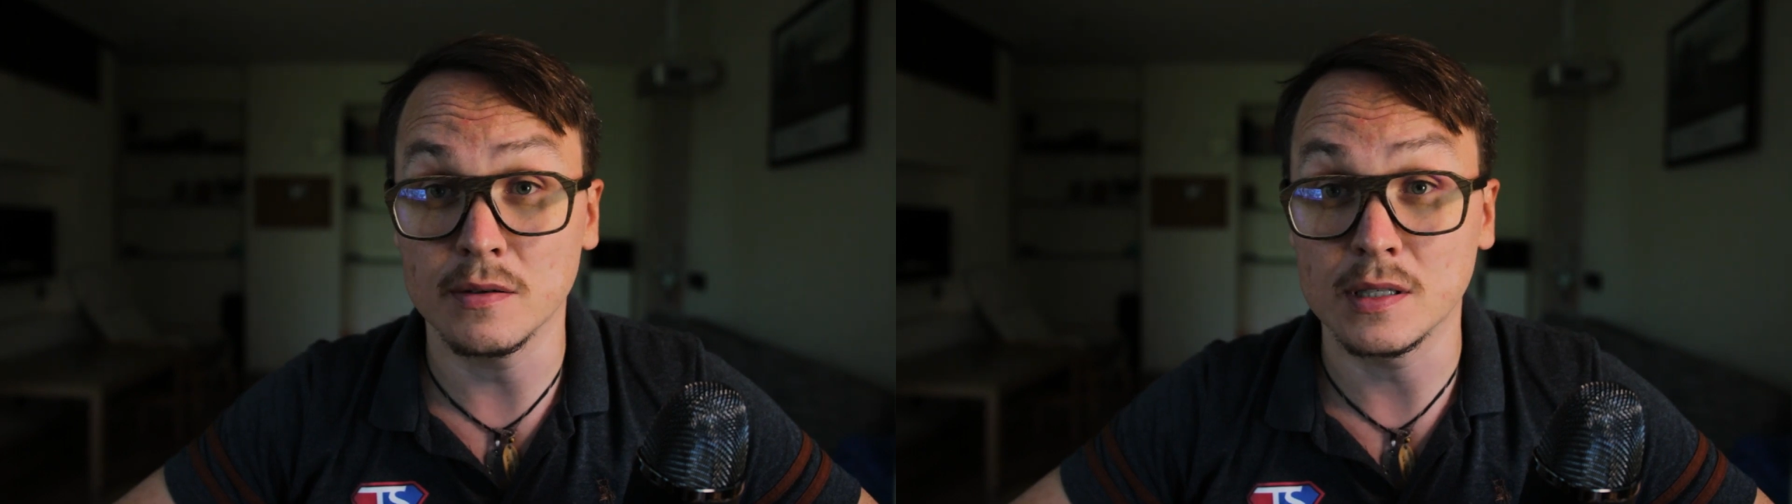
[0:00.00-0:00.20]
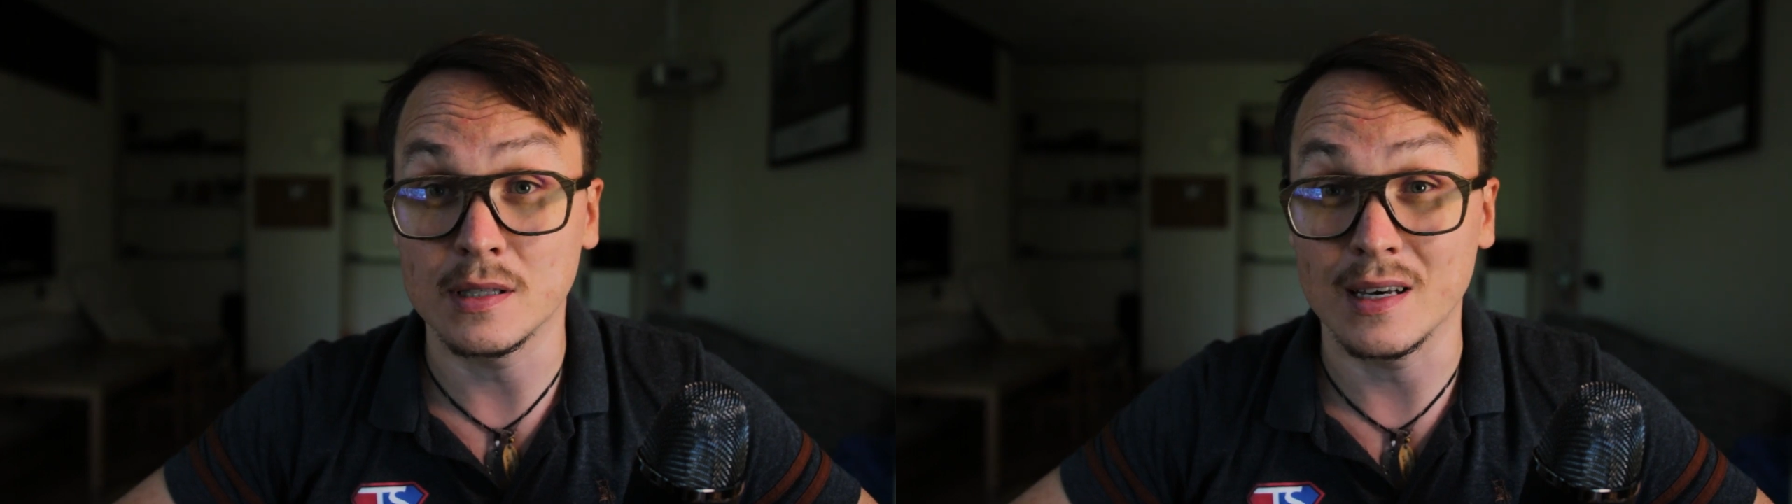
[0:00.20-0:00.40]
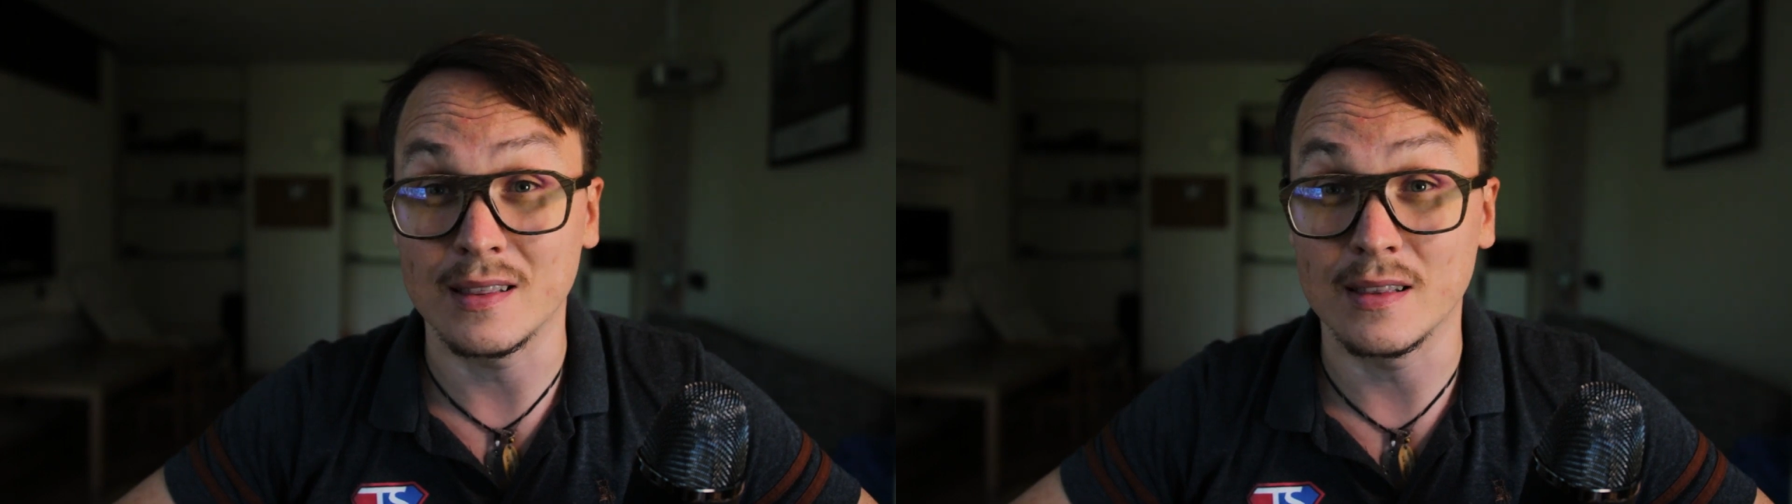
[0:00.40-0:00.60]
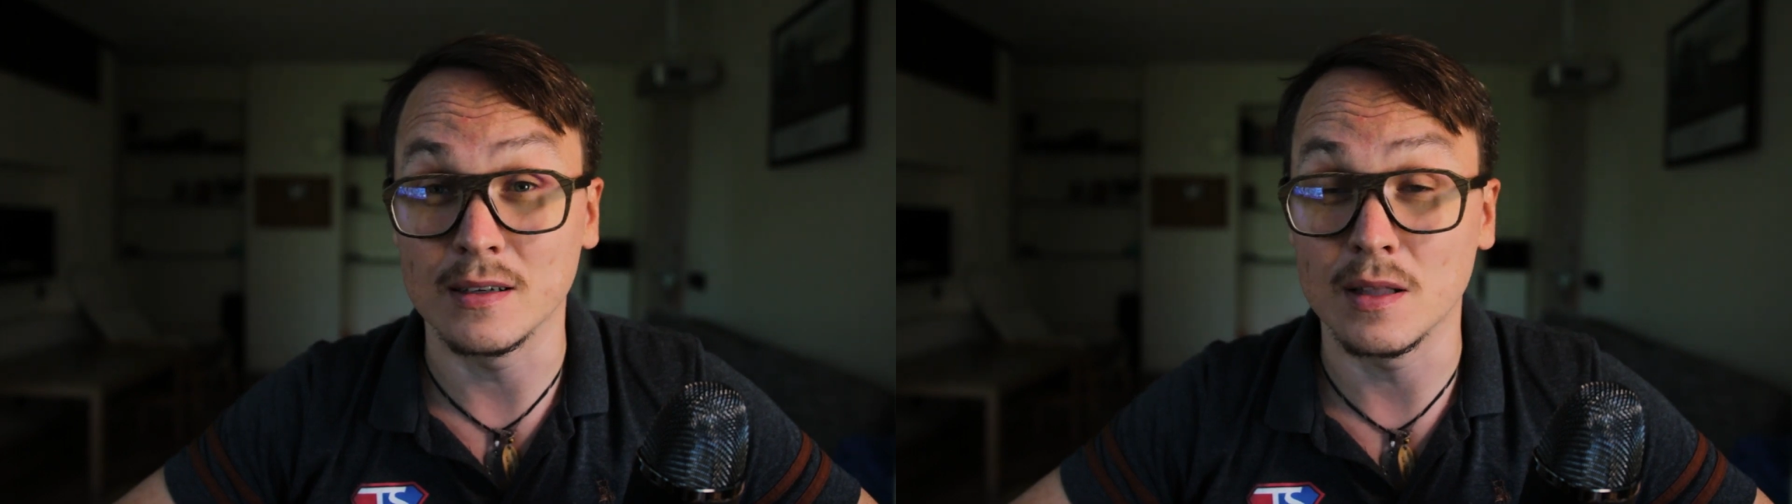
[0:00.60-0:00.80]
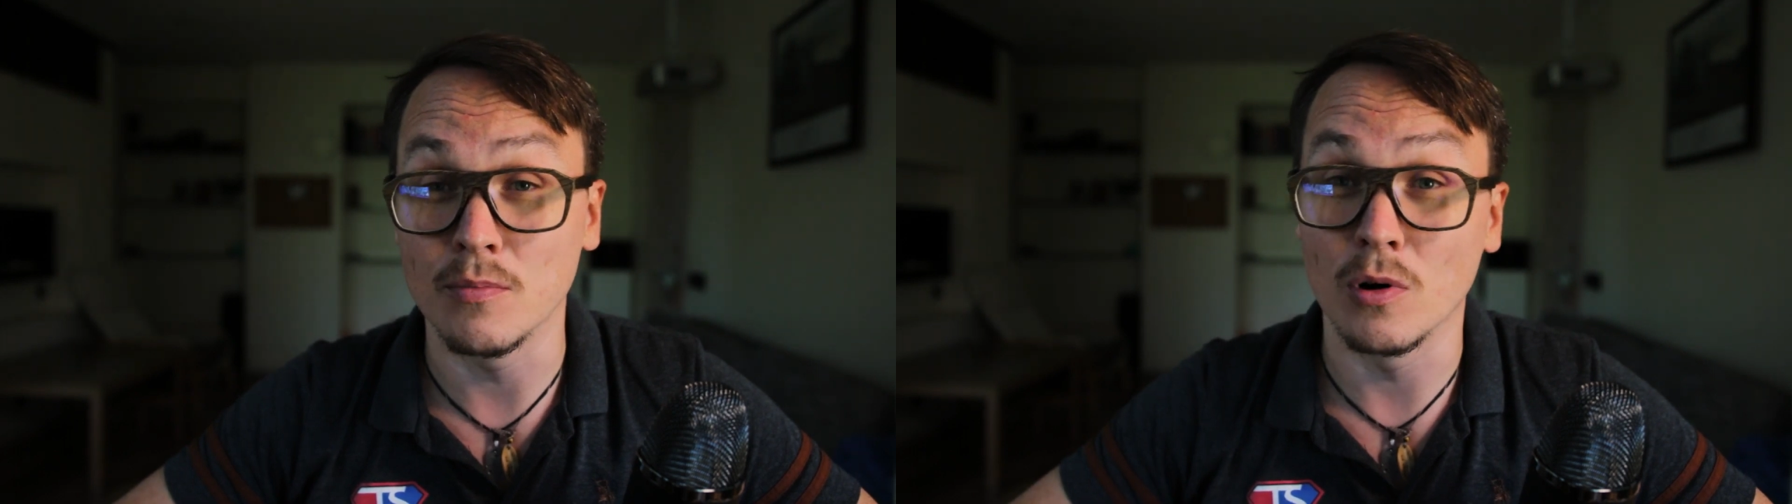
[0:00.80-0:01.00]
is that
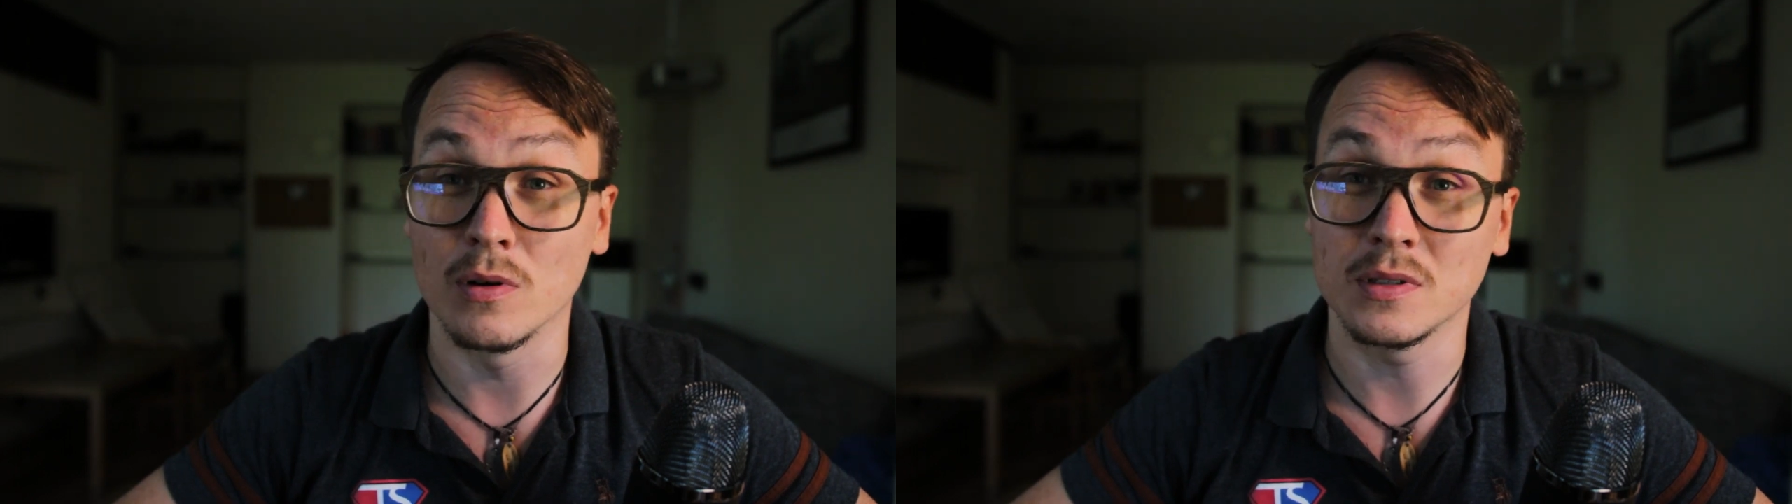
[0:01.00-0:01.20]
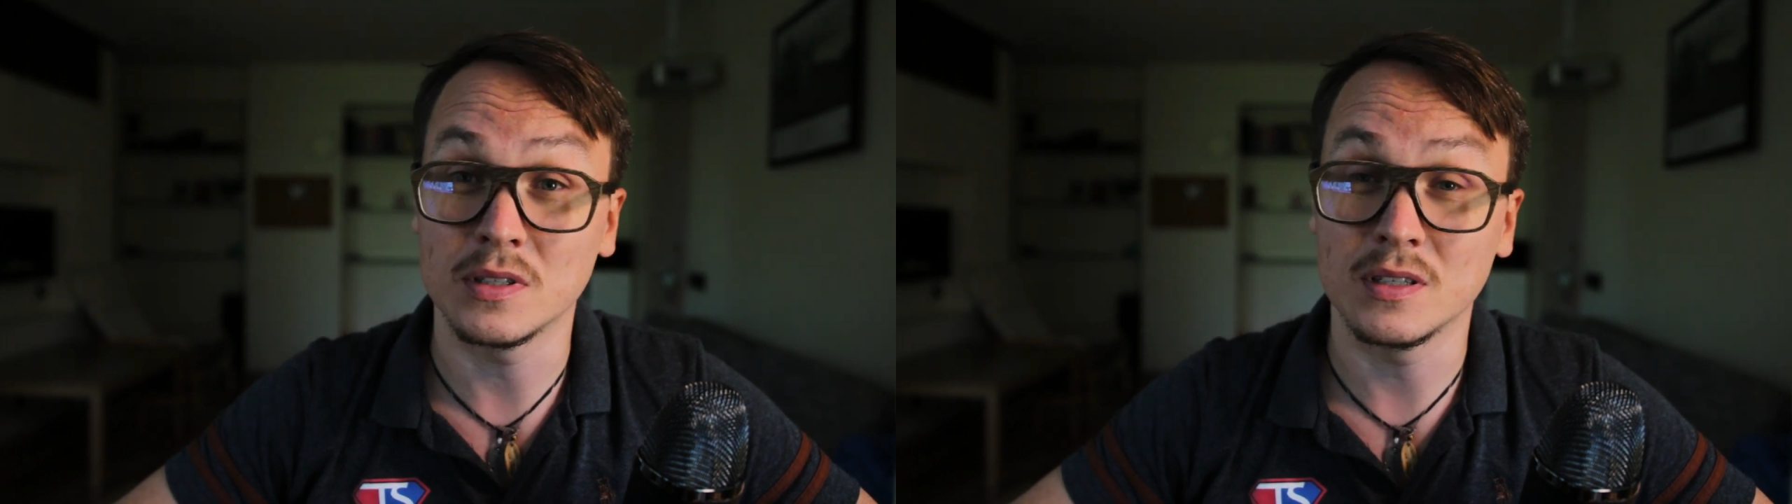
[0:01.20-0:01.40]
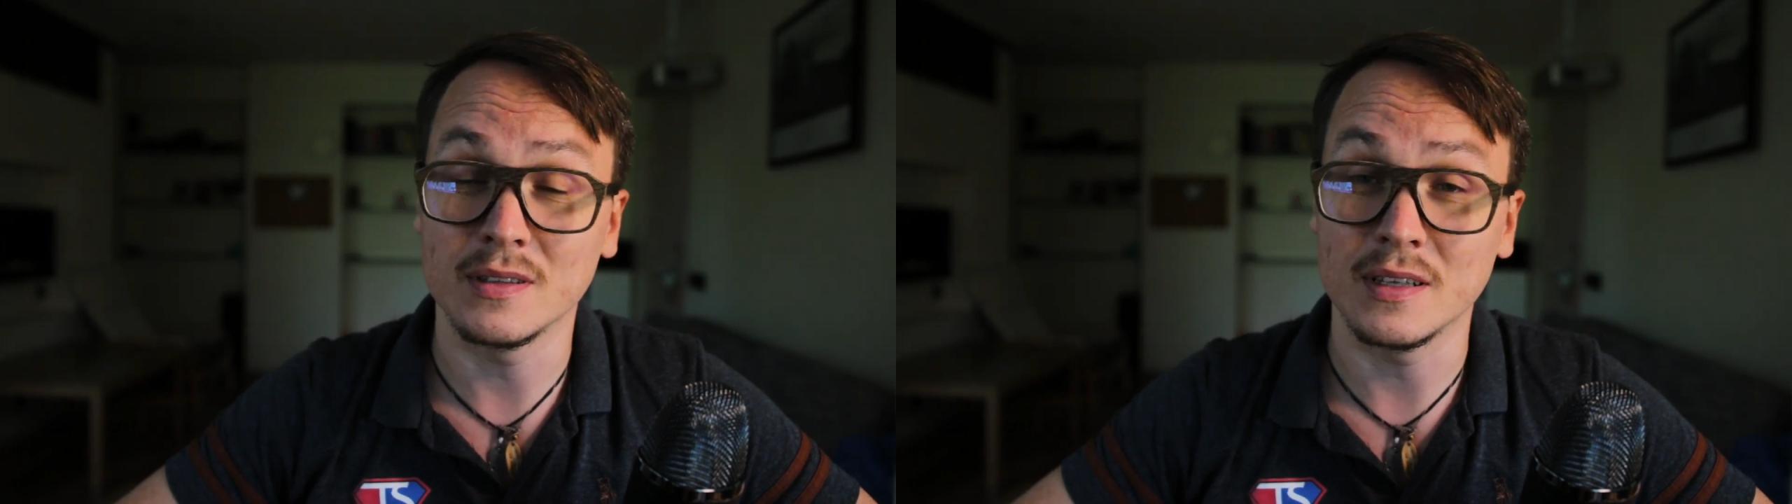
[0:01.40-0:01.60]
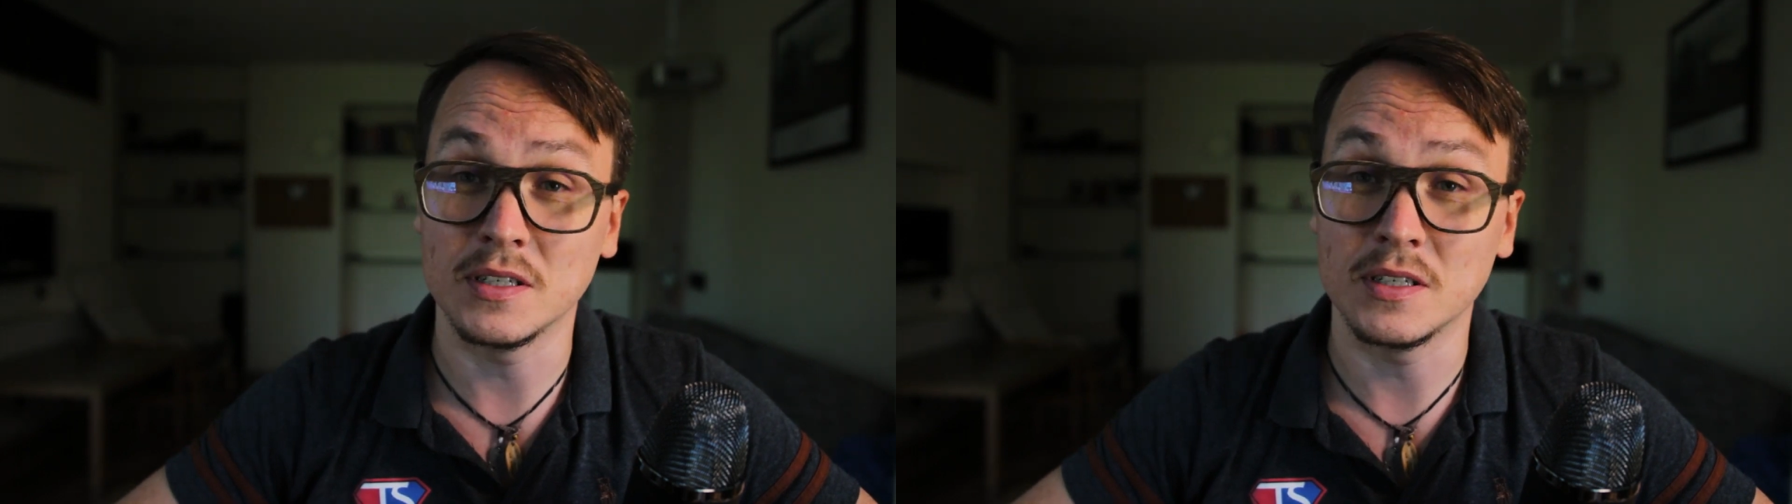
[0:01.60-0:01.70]
the